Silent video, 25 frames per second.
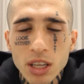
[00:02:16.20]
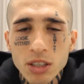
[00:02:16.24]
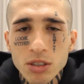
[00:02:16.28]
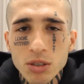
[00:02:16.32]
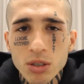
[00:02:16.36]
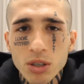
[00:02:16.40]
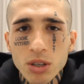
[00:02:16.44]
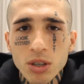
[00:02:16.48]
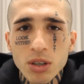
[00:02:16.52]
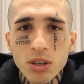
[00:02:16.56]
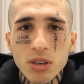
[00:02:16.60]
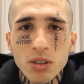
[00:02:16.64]

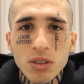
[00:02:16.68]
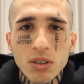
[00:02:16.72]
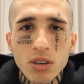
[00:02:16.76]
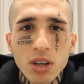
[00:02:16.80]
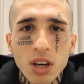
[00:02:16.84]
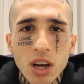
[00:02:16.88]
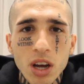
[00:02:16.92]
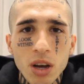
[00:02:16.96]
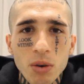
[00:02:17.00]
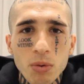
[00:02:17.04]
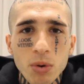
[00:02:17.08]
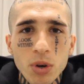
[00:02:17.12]

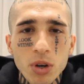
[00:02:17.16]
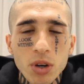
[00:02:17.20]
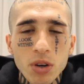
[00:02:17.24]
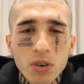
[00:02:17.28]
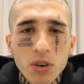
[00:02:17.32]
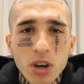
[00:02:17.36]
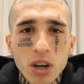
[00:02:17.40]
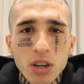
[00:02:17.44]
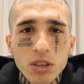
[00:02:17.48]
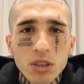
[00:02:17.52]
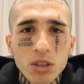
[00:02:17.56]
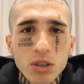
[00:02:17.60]
So I walk
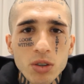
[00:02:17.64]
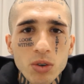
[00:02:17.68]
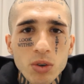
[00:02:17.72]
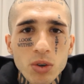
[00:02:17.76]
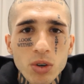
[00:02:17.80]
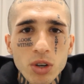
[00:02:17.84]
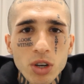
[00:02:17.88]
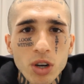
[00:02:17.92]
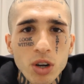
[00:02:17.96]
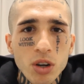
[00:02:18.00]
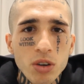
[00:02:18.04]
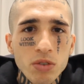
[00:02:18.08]
around the
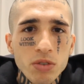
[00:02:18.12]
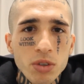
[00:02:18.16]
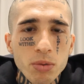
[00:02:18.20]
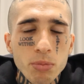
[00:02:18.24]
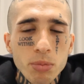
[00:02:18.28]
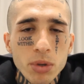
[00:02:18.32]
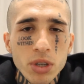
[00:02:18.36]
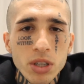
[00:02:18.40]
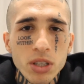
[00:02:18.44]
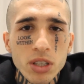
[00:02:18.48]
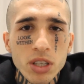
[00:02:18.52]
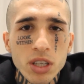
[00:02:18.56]
corner of the
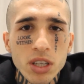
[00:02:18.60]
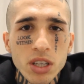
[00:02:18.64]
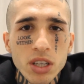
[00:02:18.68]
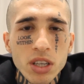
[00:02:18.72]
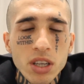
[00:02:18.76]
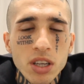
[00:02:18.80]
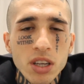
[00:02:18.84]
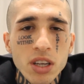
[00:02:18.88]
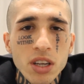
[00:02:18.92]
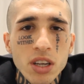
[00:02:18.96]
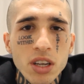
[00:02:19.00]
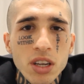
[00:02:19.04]

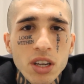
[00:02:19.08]
building